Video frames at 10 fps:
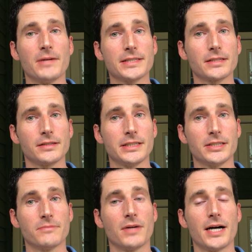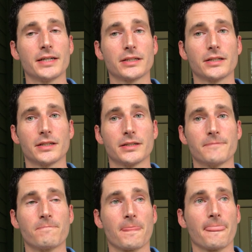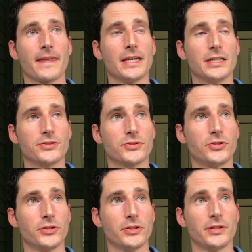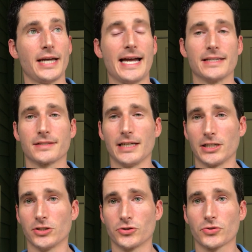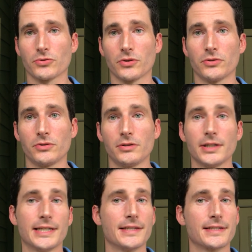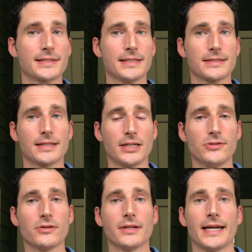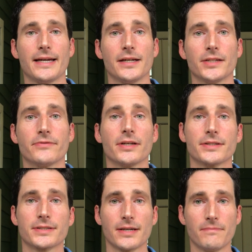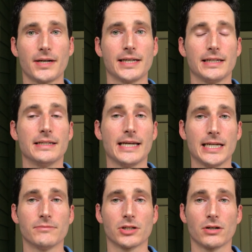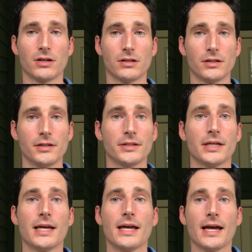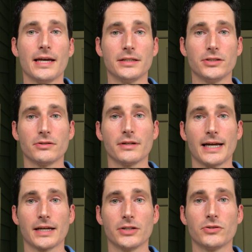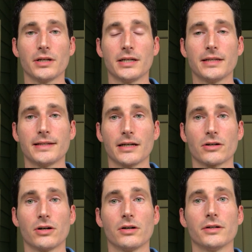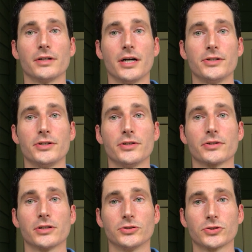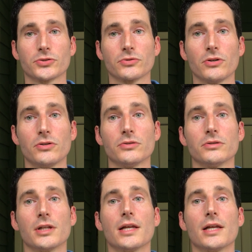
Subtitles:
Basically, Mnemonica is good as a control in the sense that you can have somebody name a card, and then you can get that card under your control